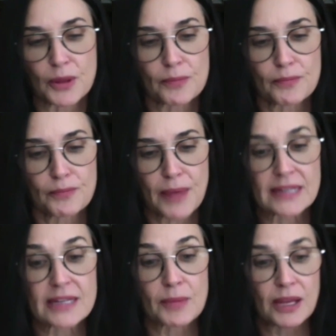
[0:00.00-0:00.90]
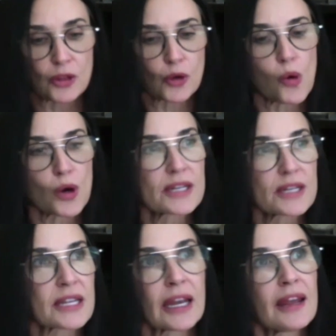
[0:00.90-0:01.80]
pandemic and the
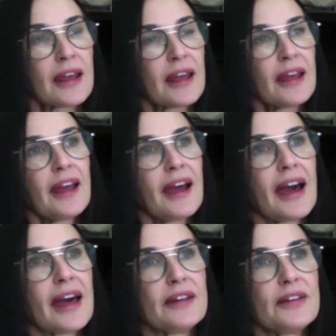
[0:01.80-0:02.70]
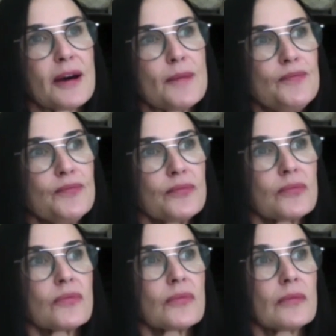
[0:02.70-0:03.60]
quarantine, and
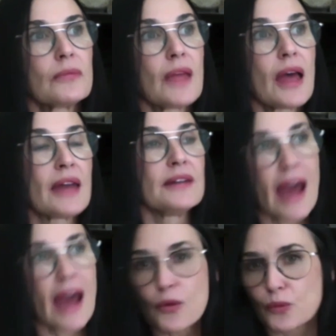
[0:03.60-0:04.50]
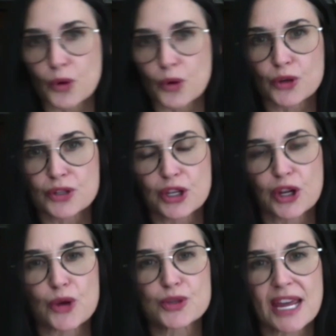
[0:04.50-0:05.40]
now we're, you
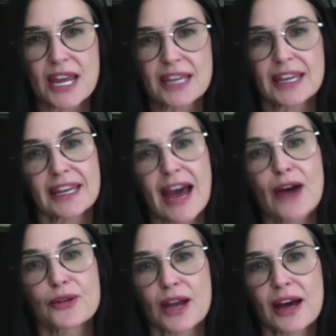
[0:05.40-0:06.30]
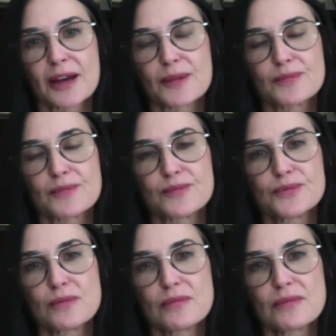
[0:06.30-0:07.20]
know, taking it out and
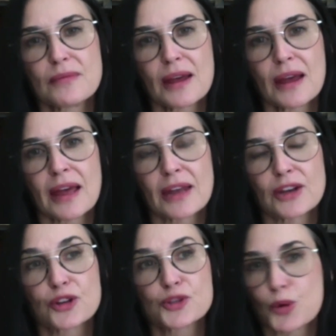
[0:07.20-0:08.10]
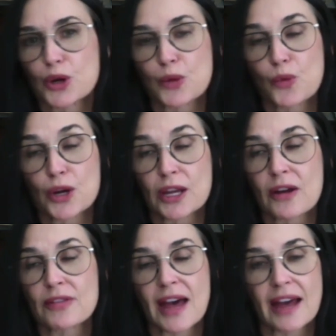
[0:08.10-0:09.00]
exploring working on that